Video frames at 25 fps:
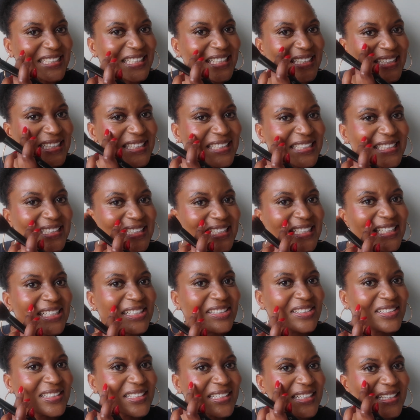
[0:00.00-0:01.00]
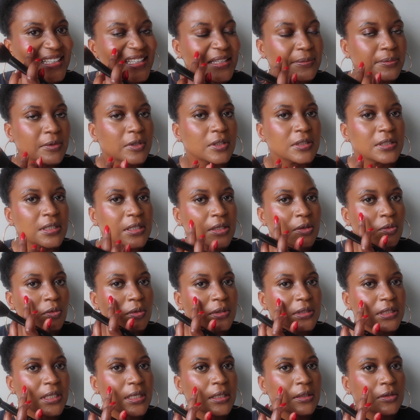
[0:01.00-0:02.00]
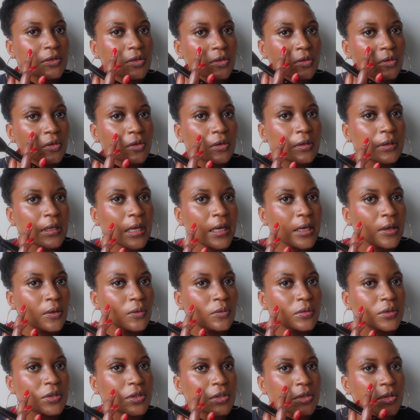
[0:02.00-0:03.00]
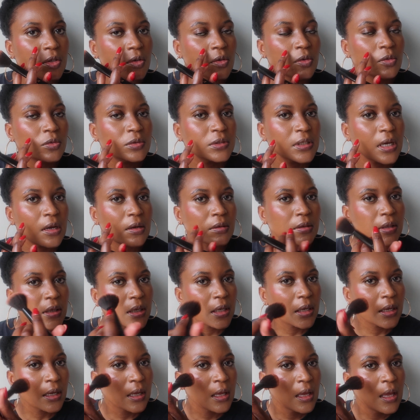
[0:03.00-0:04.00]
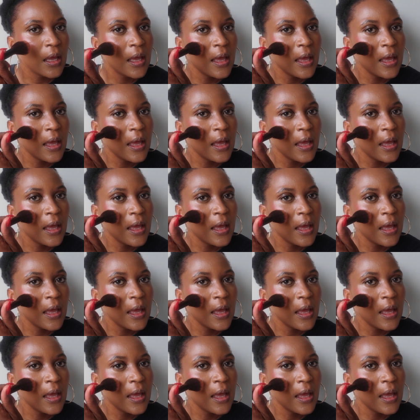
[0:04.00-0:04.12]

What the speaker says: like this area here, because then it would tend to look like it was so down here.